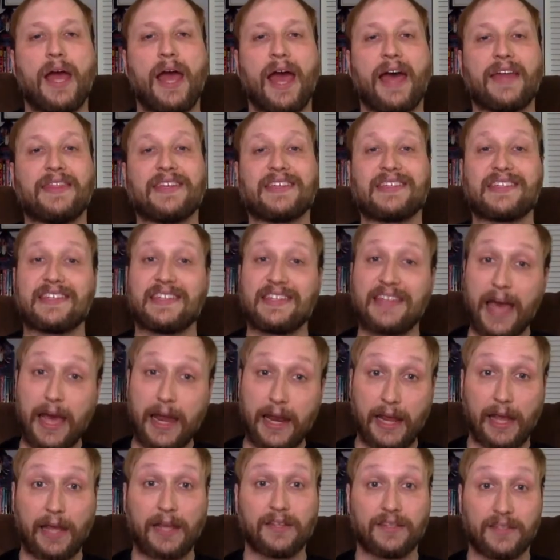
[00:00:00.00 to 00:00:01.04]
and the
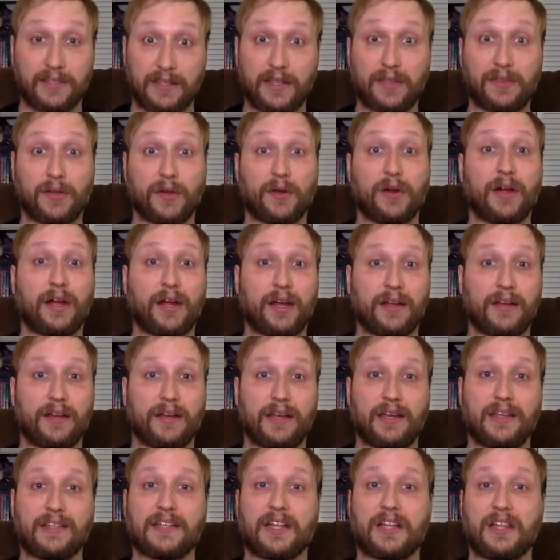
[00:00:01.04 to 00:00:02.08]
settings that they're in
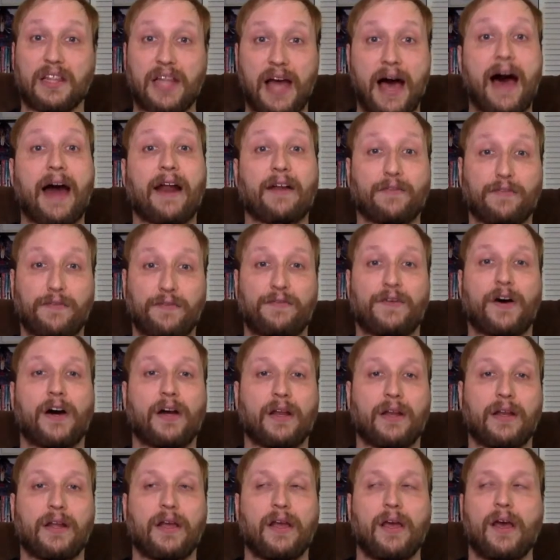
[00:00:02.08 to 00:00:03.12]
is a lot of
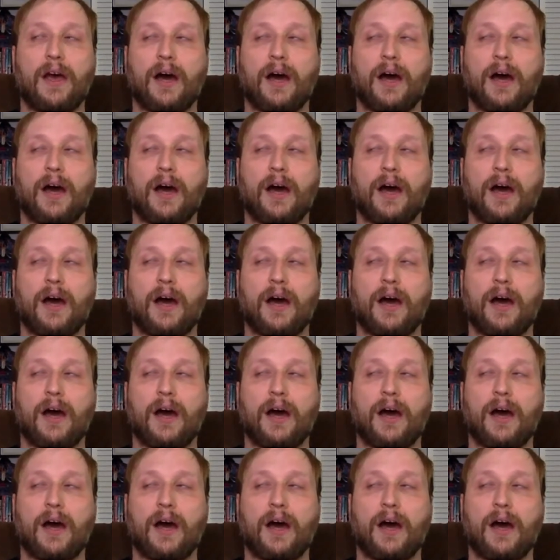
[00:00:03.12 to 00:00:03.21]
fun.